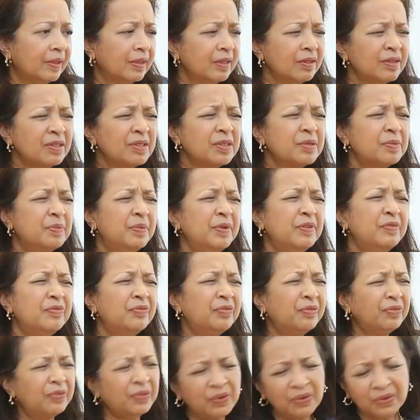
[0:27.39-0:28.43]
this is
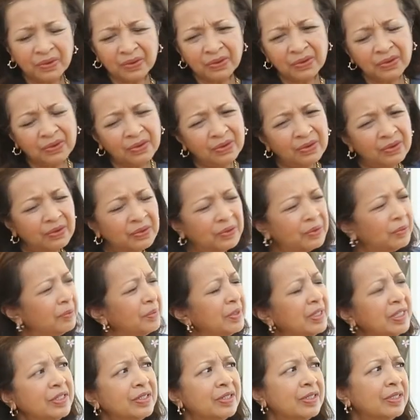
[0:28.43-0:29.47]
before
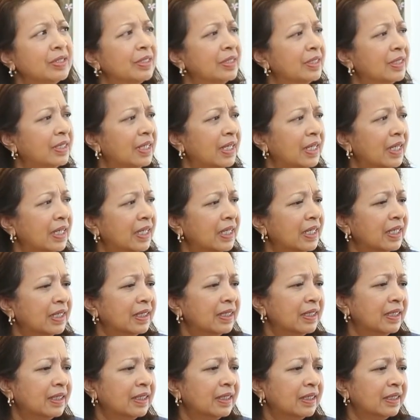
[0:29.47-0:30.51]
nomination day, I
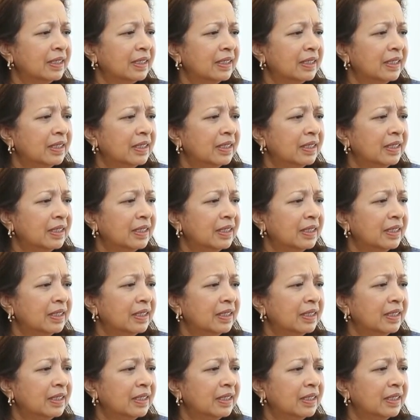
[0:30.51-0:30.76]
think,